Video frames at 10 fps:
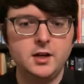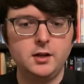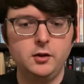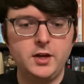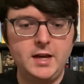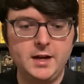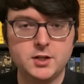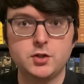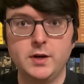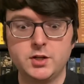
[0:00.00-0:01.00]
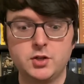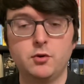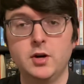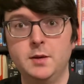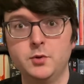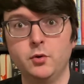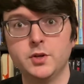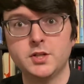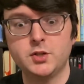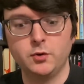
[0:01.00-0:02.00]
looking at a stretched, cropped, or
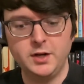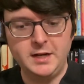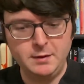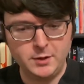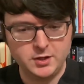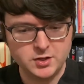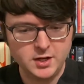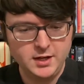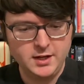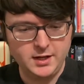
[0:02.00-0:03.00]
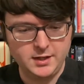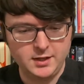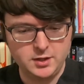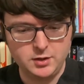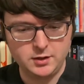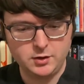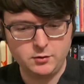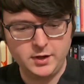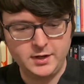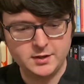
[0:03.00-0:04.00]
distorted image. And then you get the
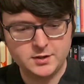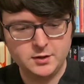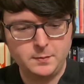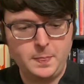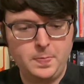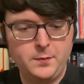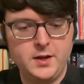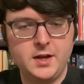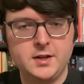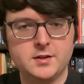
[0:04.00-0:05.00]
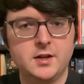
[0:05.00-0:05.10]
credits. And